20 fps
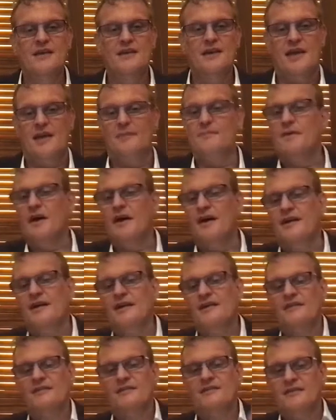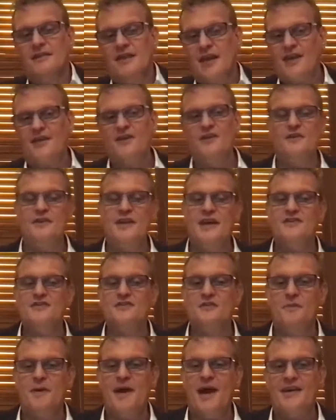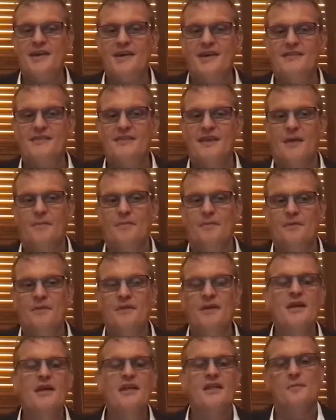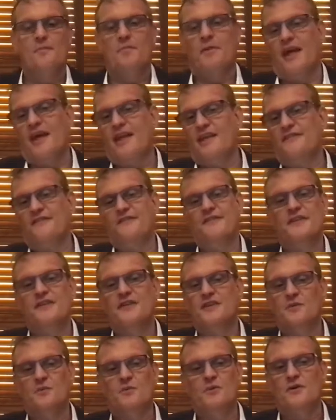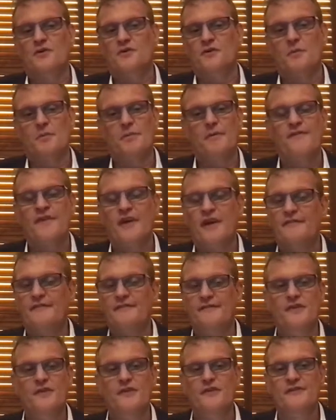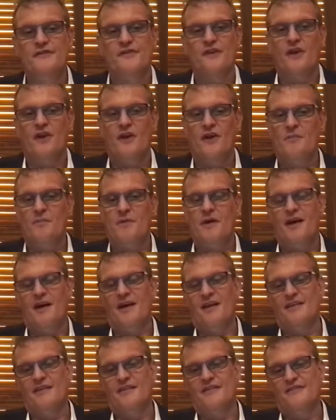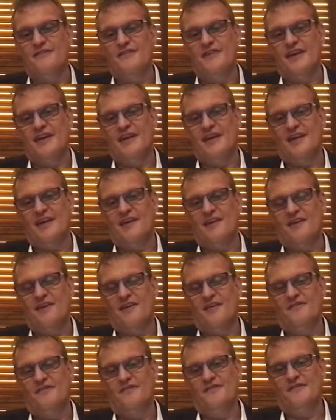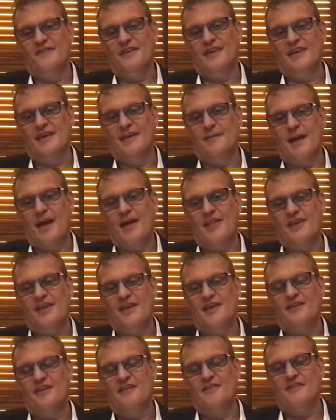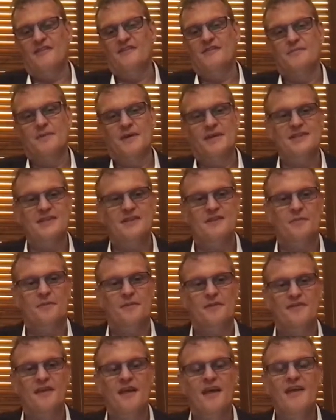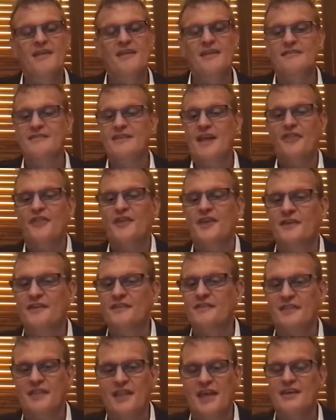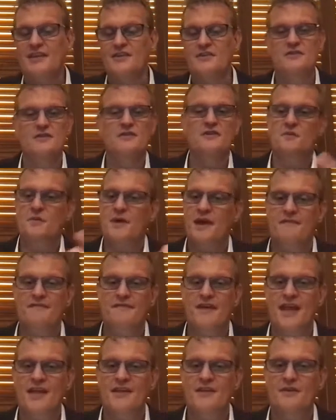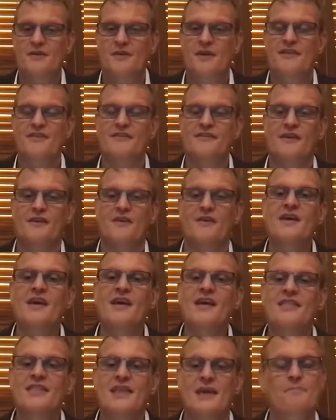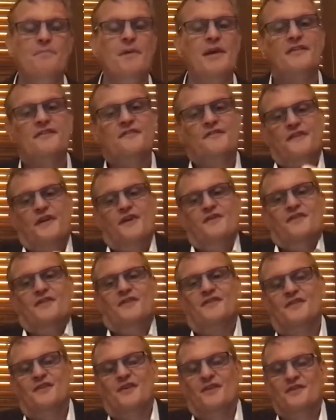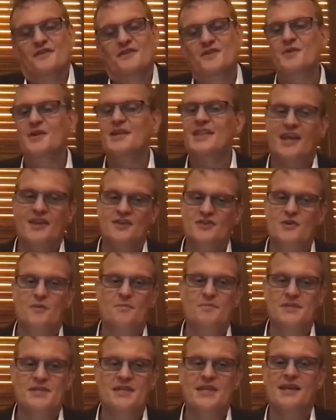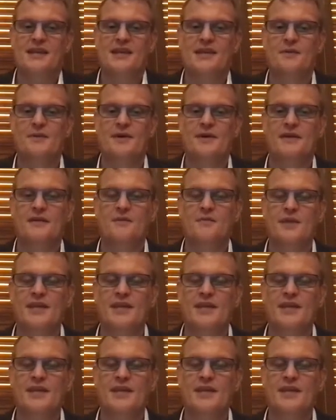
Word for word: In my Kakadu National Park example, the plants filter the water and provide food for a whole pile of, uh, of uh, other ecosystem participants. There's nothing else that they can do to add value, and so they're best focused on doing that job particularly well.